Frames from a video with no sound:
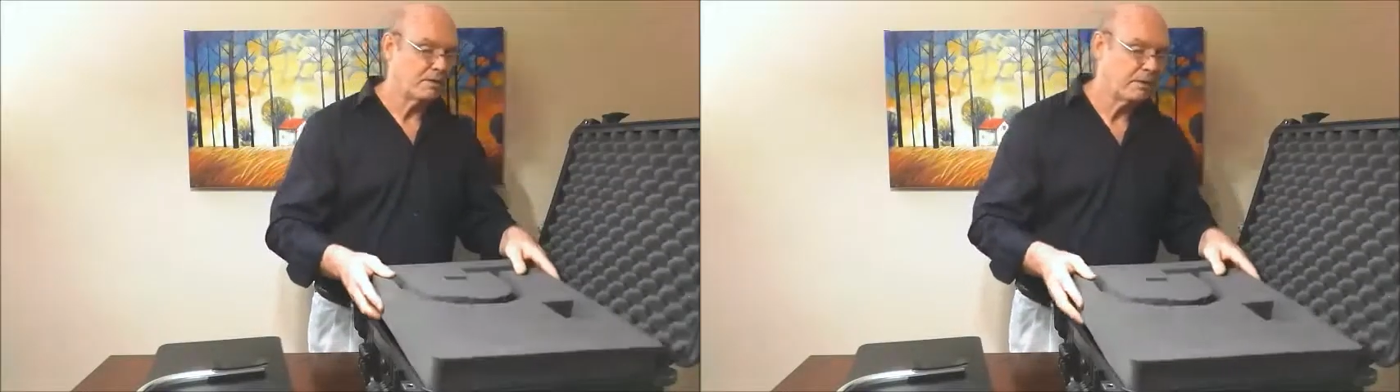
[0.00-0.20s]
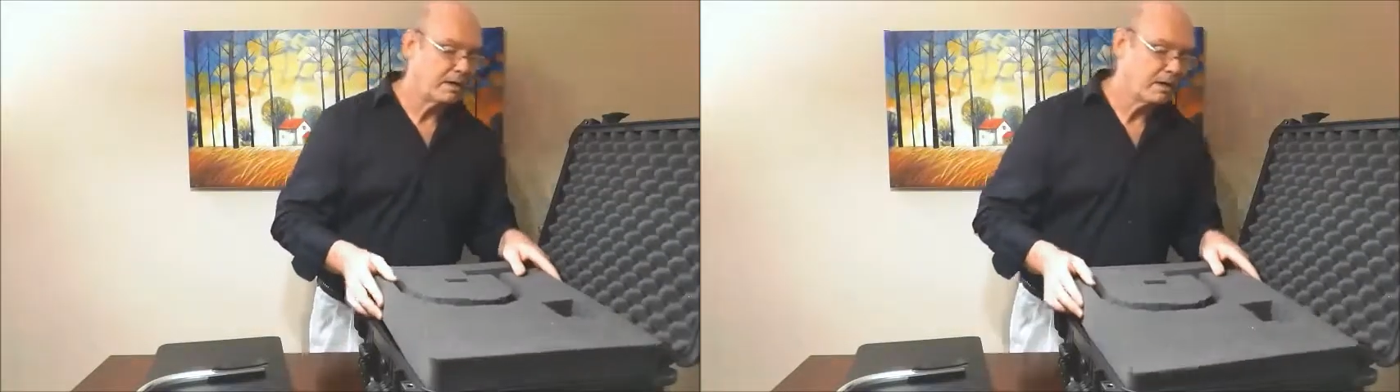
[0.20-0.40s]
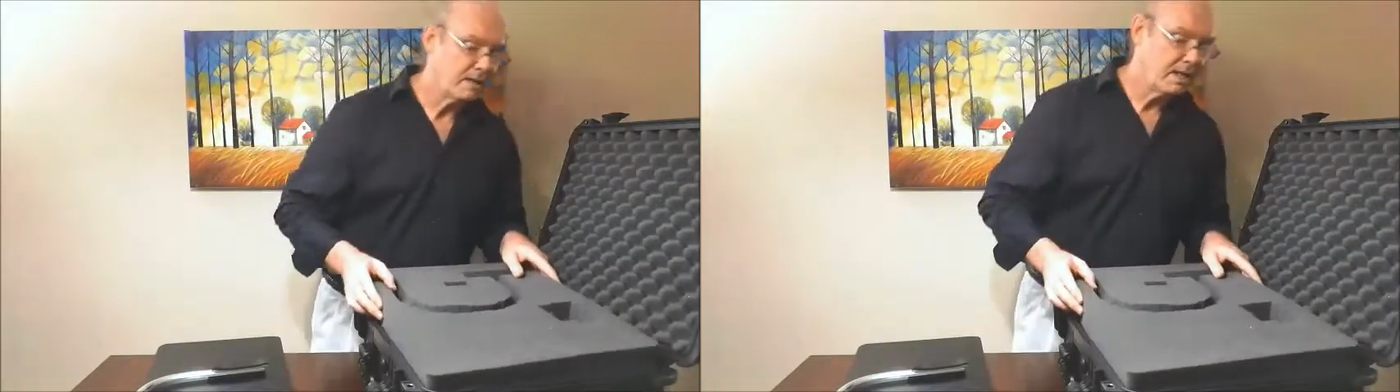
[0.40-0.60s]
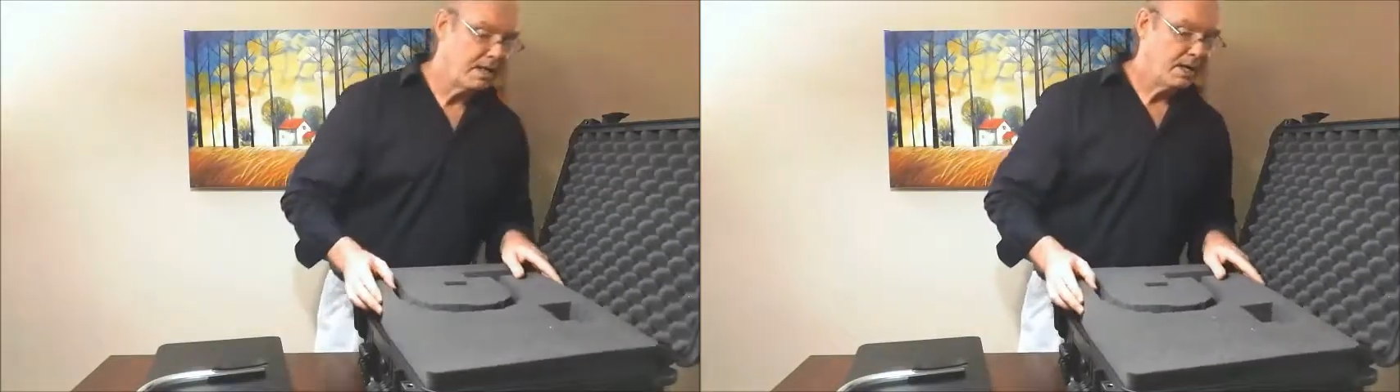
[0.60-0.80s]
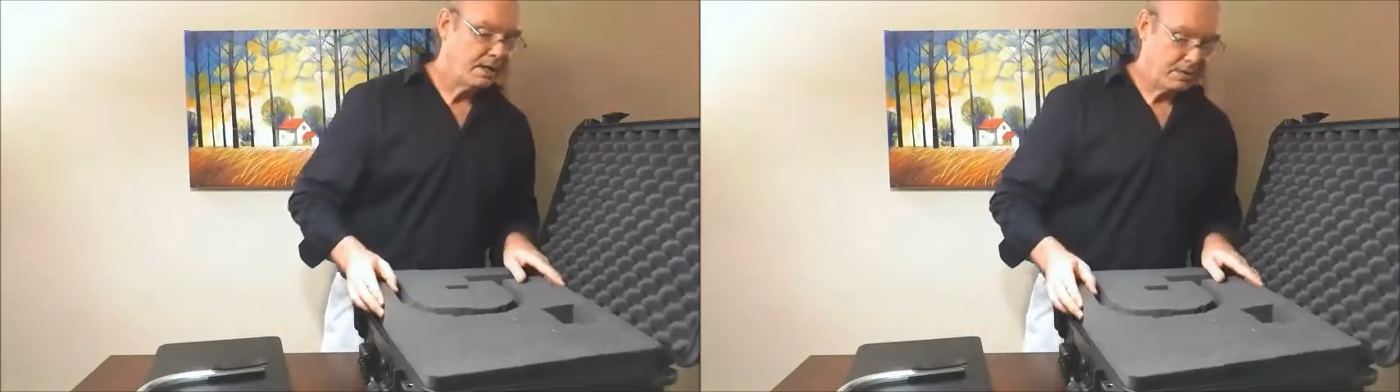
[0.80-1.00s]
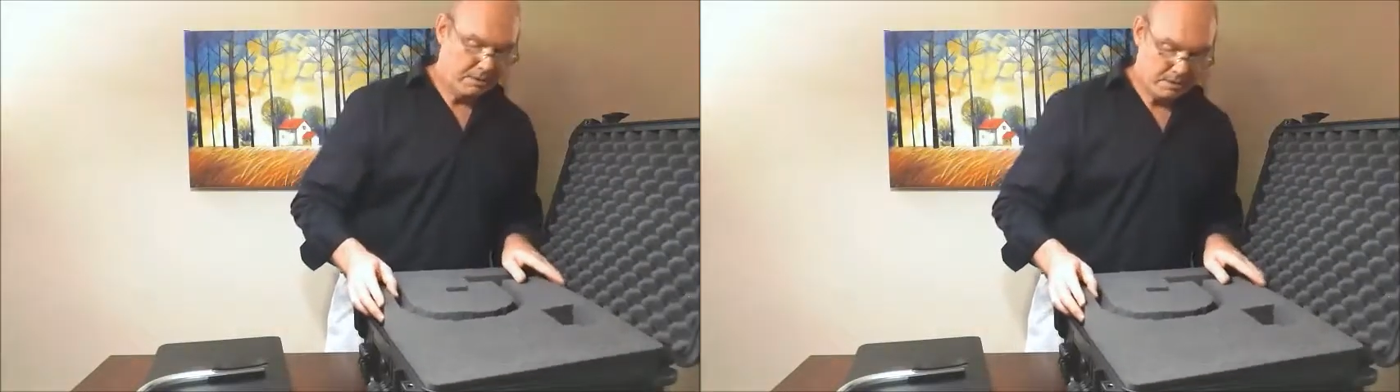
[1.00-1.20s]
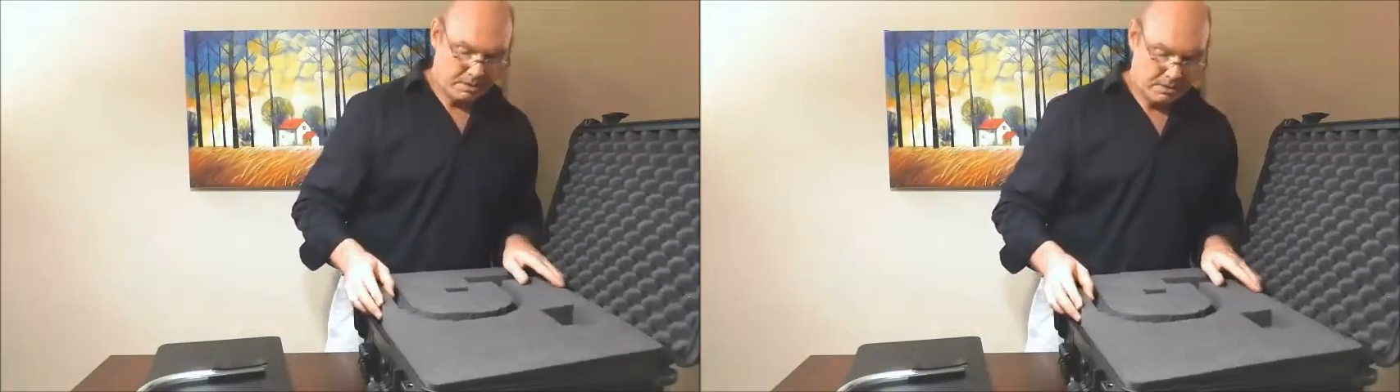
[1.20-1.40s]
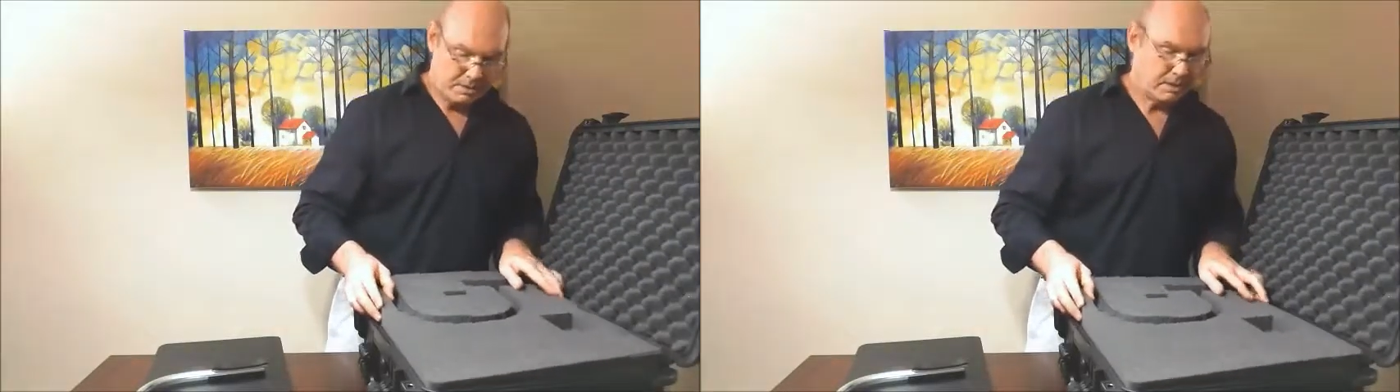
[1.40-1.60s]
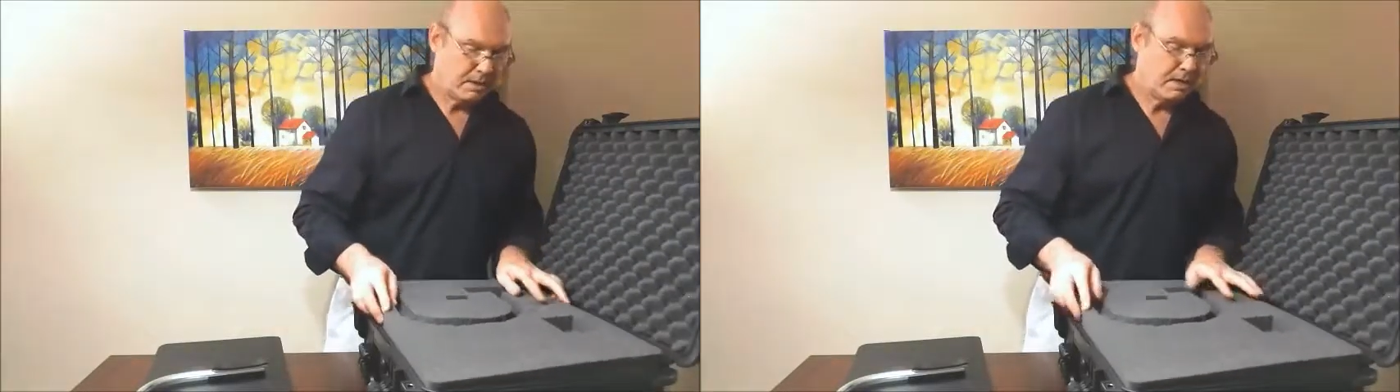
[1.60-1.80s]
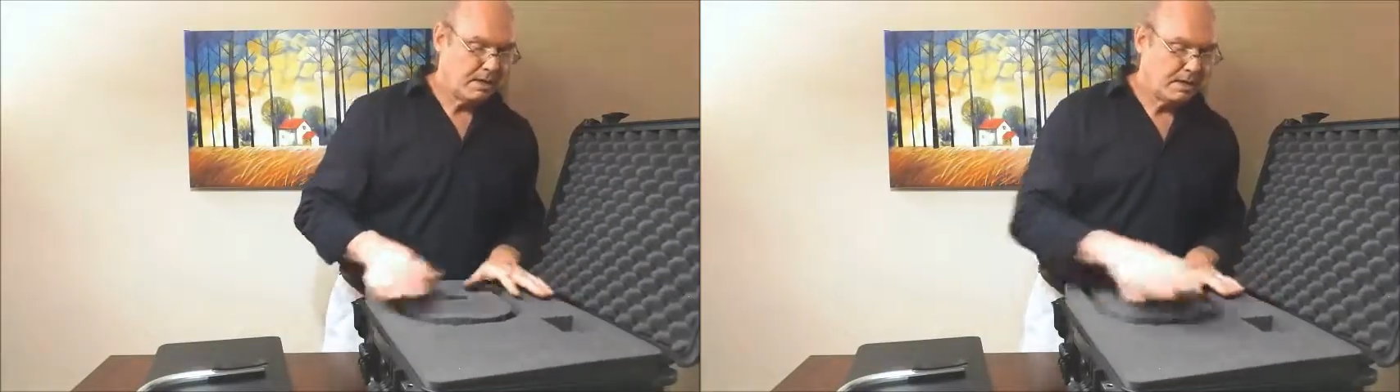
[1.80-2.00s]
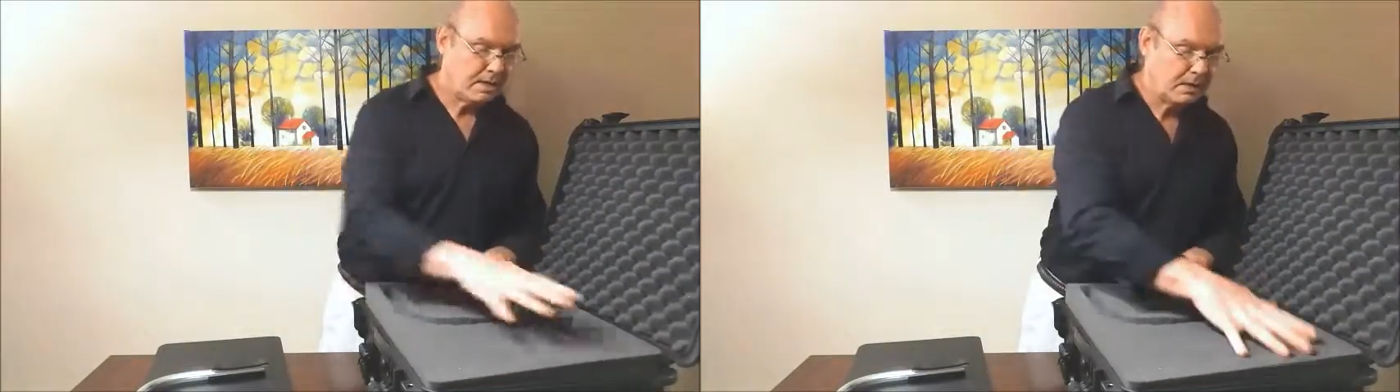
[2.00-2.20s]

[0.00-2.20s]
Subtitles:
rail. You look, you